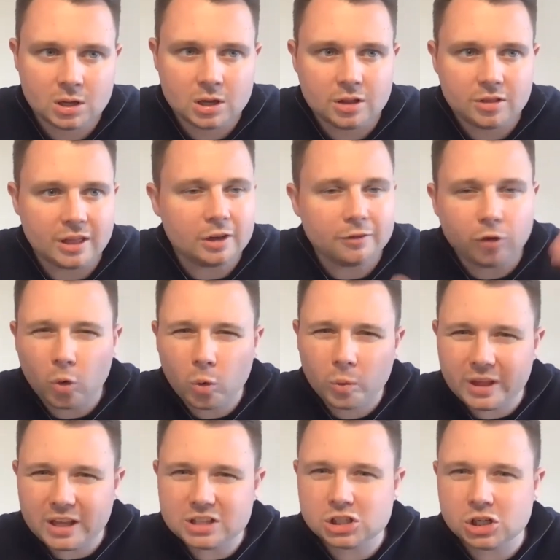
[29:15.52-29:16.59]
Think of all
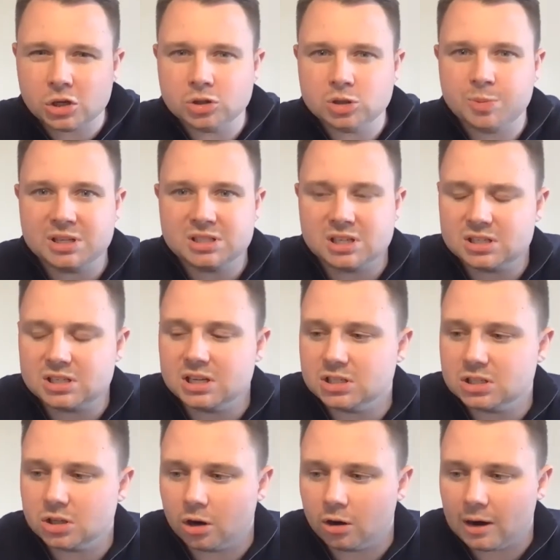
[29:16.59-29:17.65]
these huge businesses
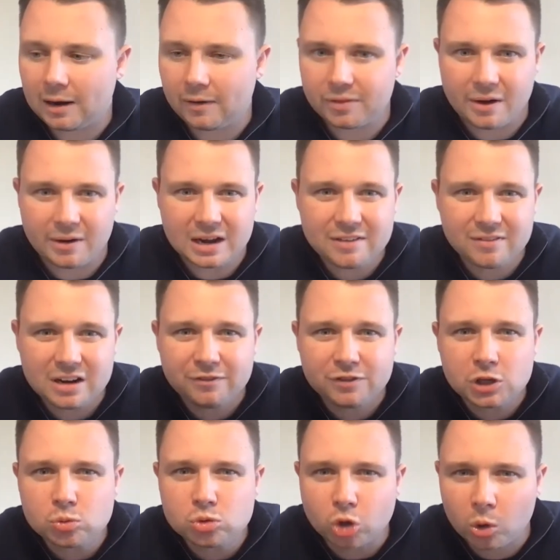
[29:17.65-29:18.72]
that are out there. And even if
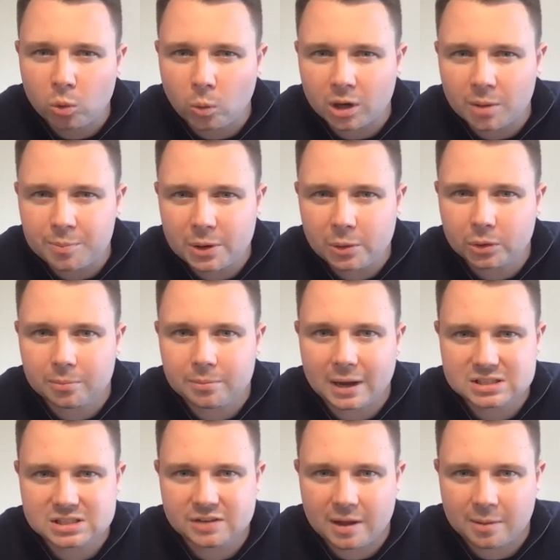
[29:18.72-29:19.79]
you don't want to build a
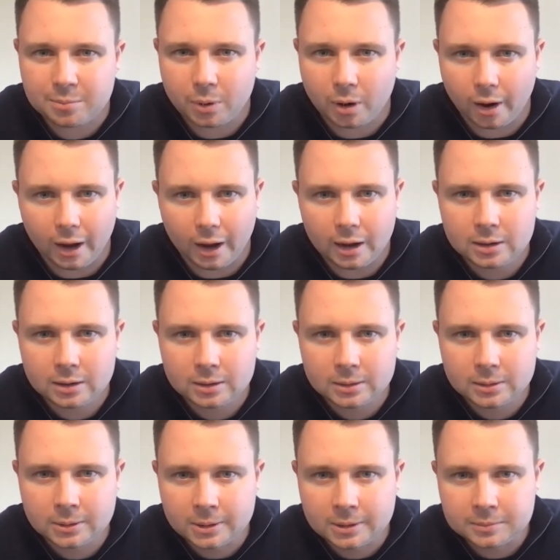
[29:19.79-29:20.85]
massive empire,
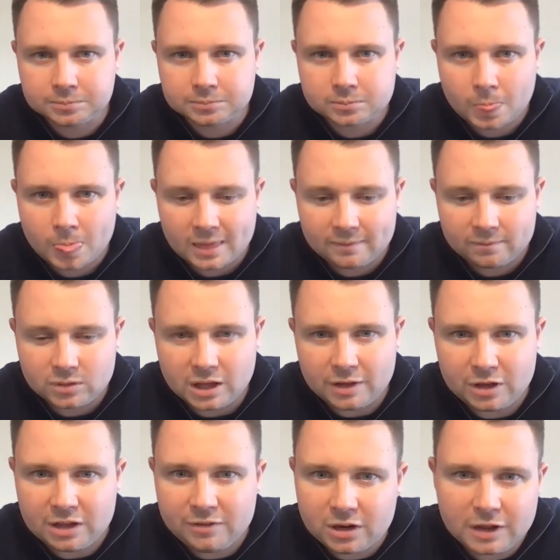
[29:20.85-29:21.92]

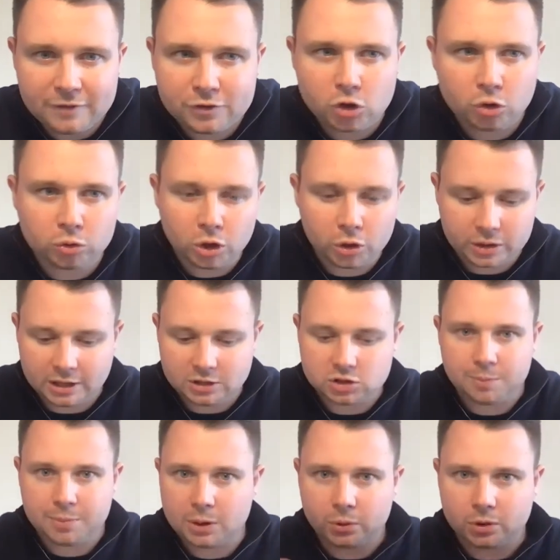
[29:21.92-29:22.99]
even if you're looking to
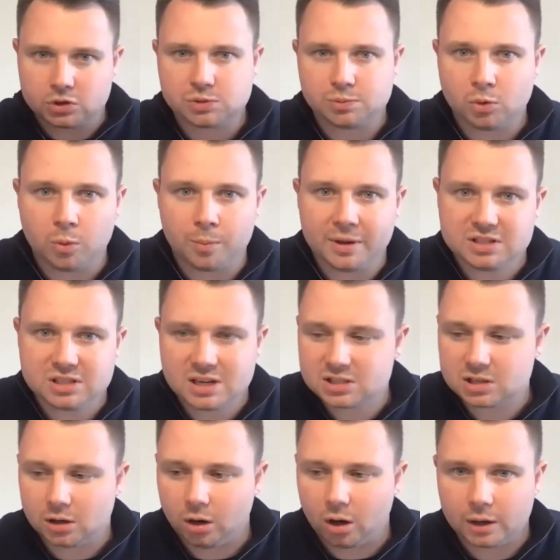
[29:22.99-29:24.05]
build a small business,
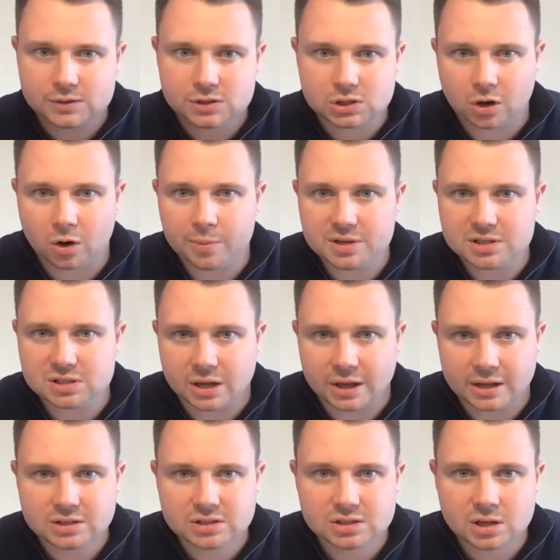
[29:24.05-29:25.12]
a lifestyle
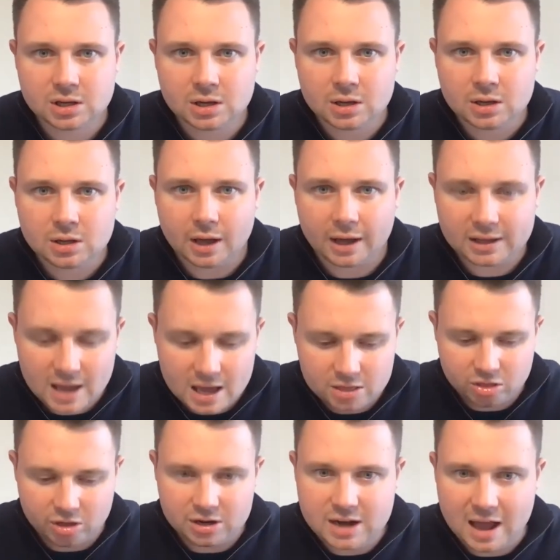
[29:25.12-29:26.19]
business, again,
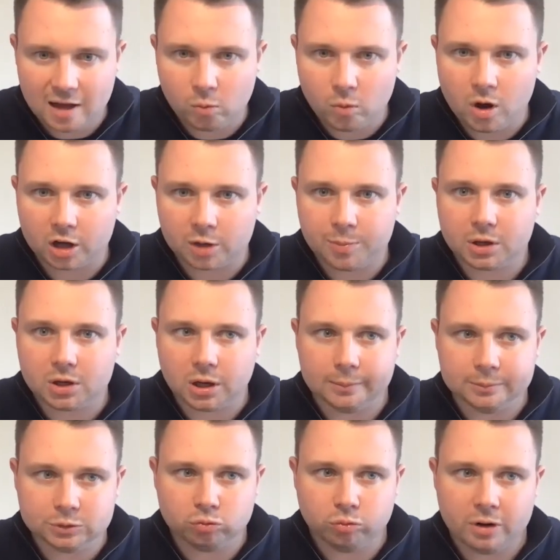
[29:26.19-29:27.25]
the network
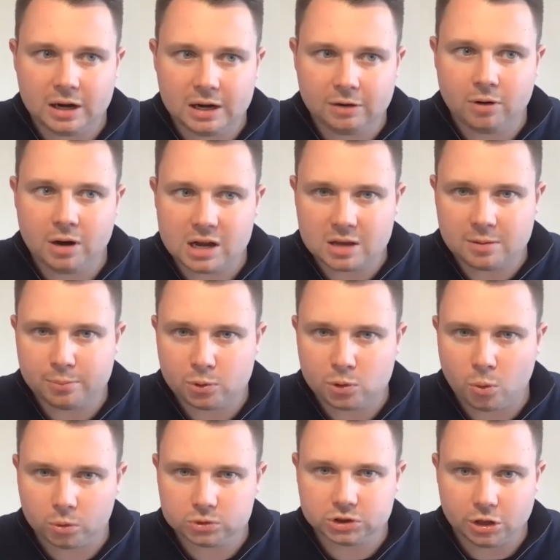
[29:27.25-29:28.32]
becomes really, really
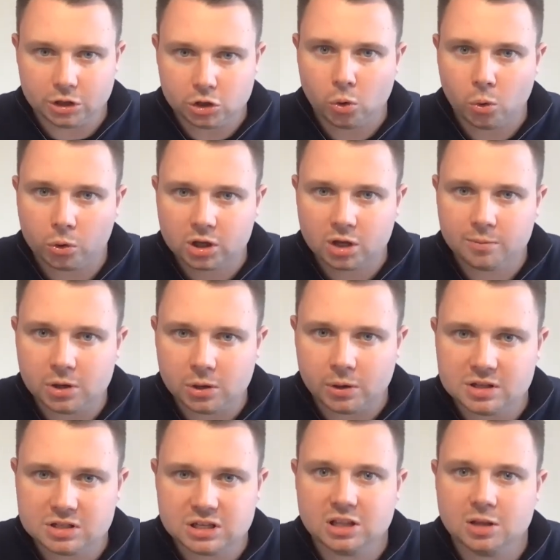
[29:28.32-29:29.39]
important. Your
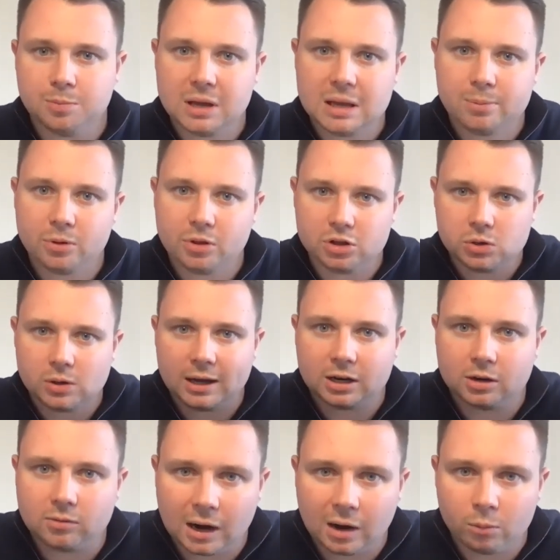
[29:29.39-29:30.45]
community, the people that you hang
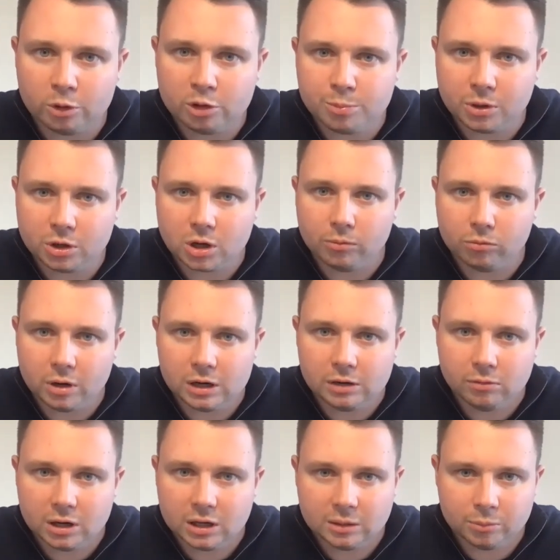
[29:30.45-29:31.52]
around with become really,
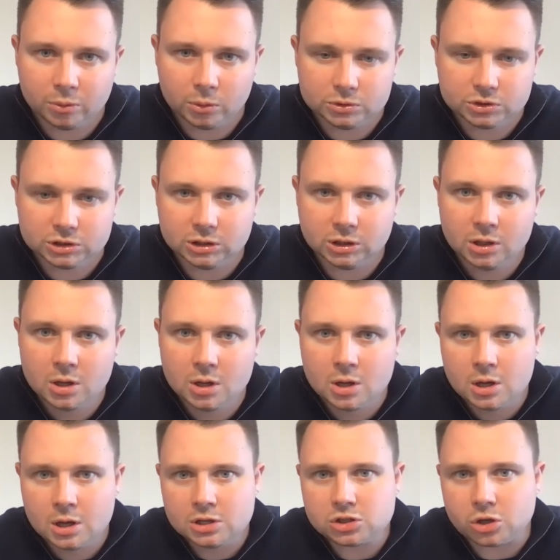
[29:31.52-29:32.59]
really important.
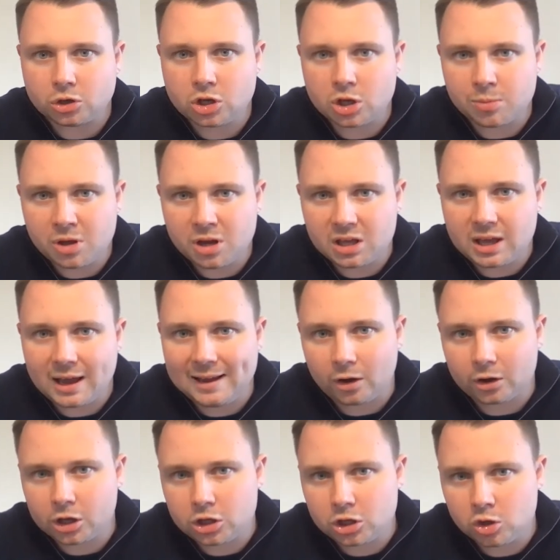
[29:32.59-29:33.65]
So communicate
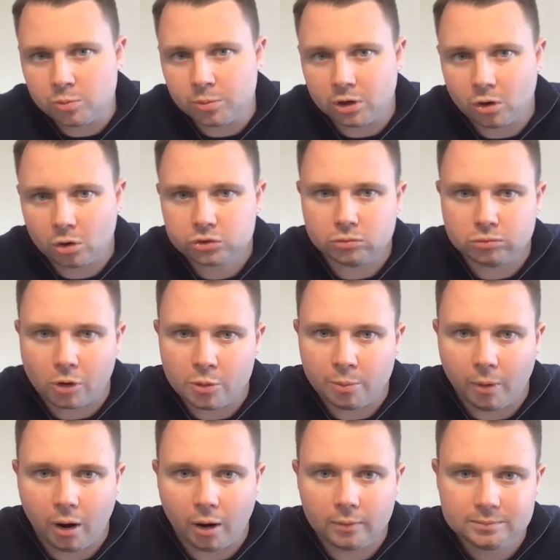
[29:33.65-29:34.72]
like a human, not a
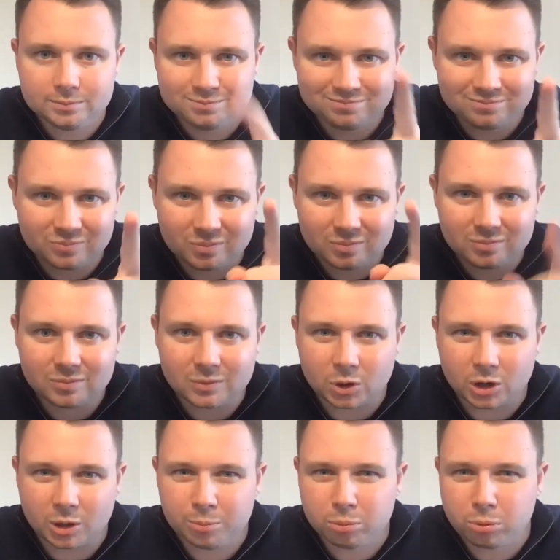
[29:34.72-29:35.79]
robot. I'm
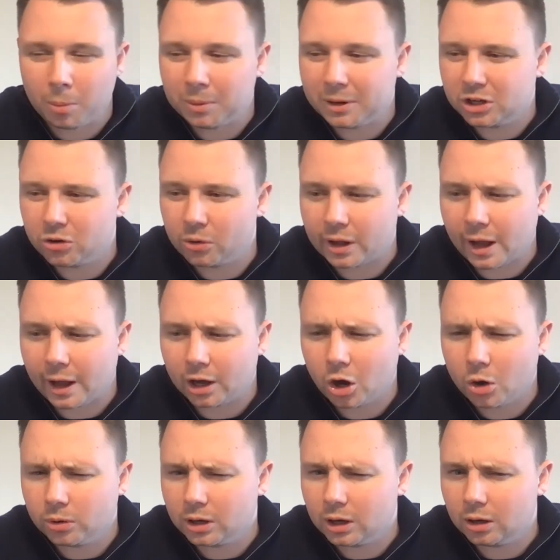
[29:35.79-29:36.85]
going to probably create
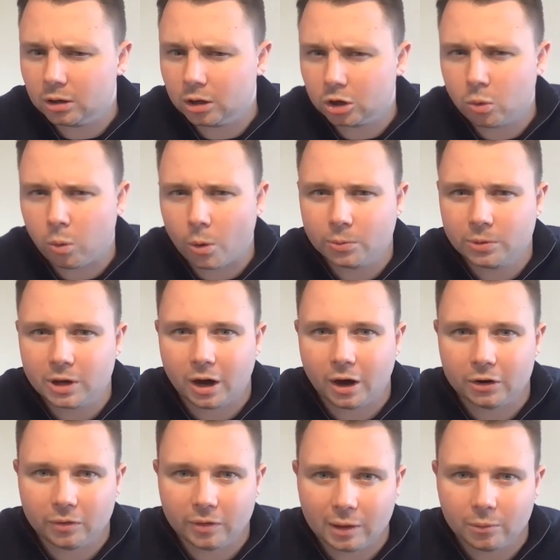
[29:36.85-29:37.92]
a quote card
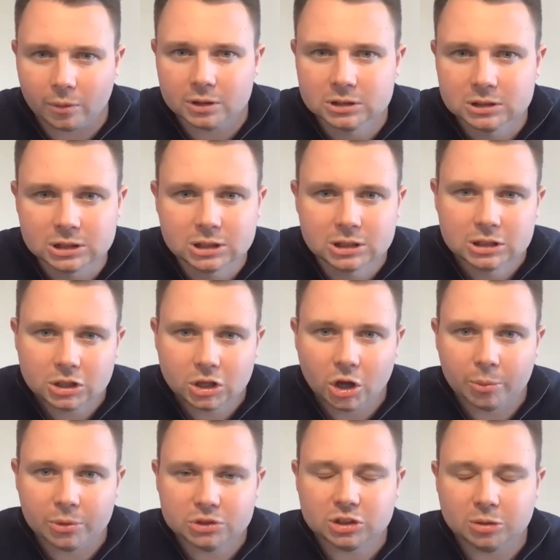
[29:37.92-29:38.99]
on that one
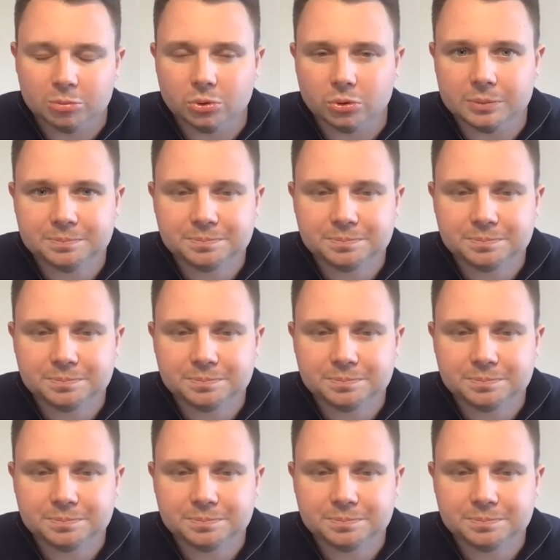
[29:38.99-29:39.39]
at some point.